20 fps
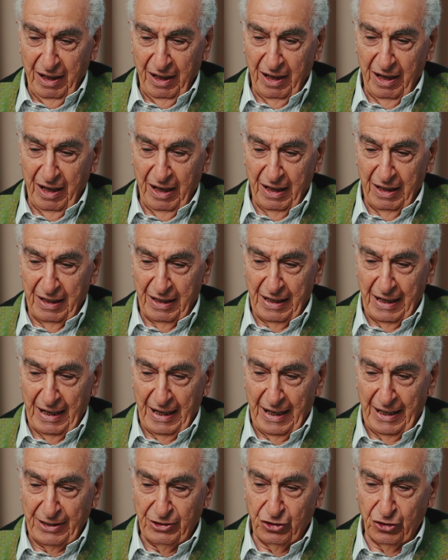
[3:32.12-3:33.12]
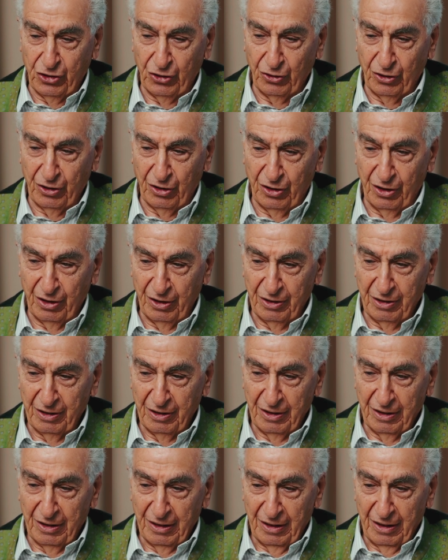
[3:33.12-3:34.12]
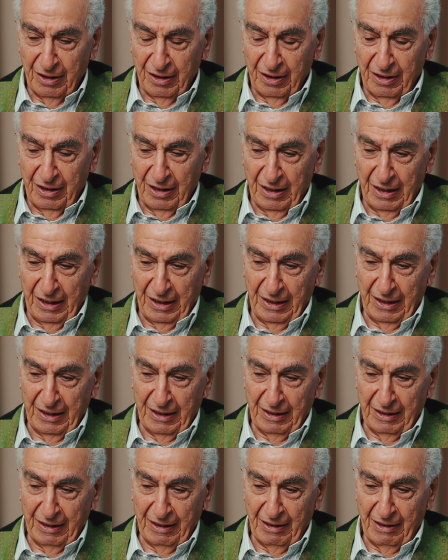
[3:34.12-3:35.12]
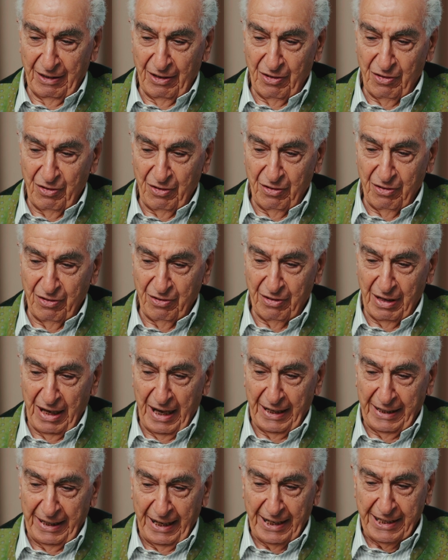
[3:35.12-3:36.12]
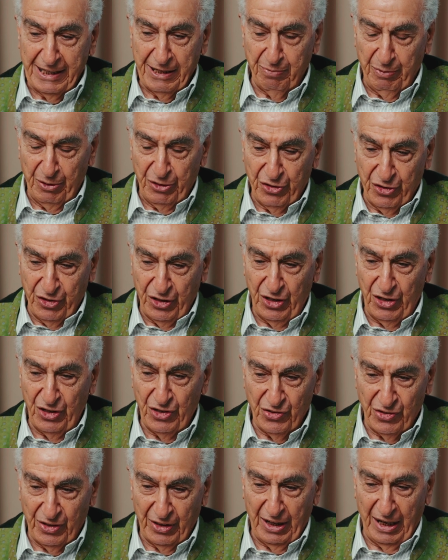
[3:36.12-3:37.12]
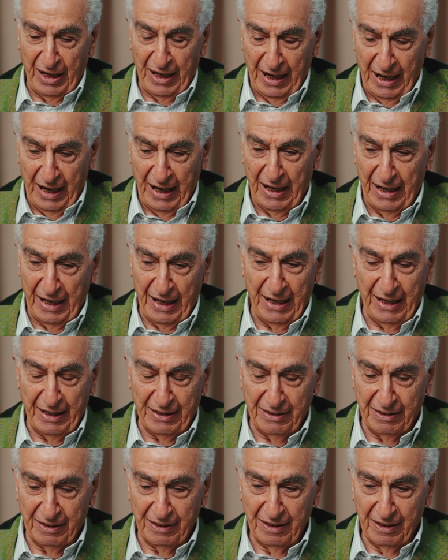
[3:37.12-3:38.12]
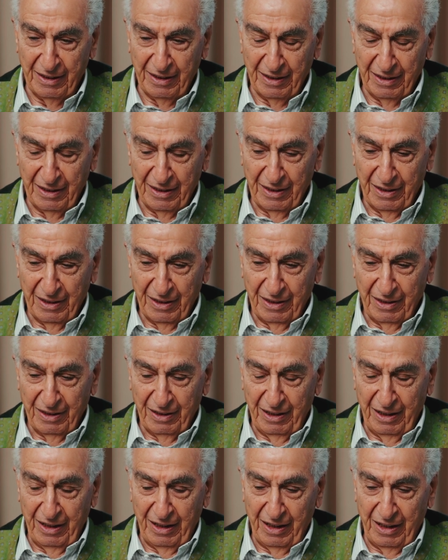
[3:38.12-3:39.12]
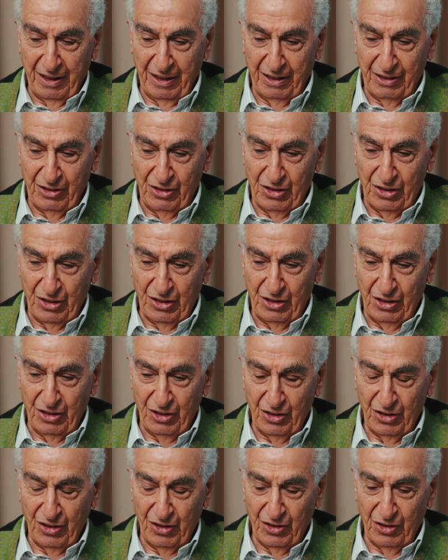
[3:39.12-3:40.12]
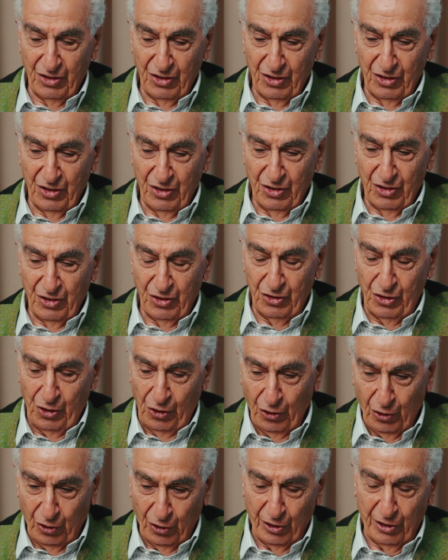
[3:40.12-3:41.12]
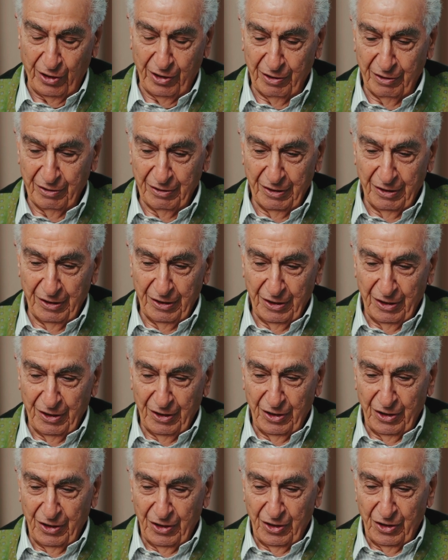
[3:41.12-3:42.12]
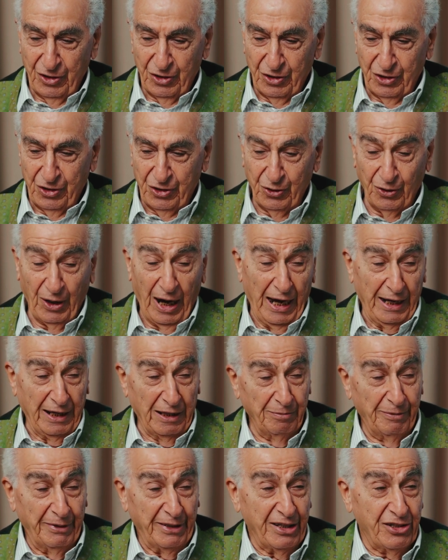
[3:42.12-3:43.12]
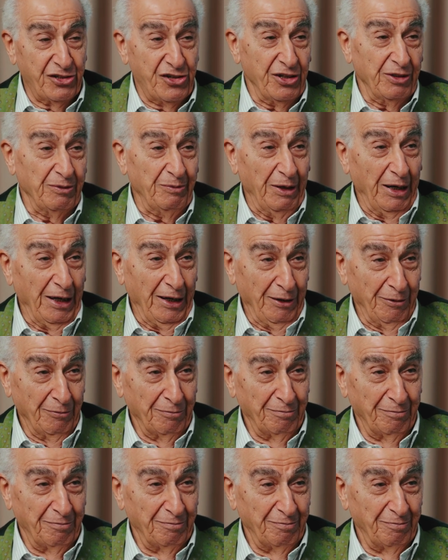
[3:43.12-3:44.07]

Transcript: and I took uh, that expertise that I had in New York to Heidelberg, Germany.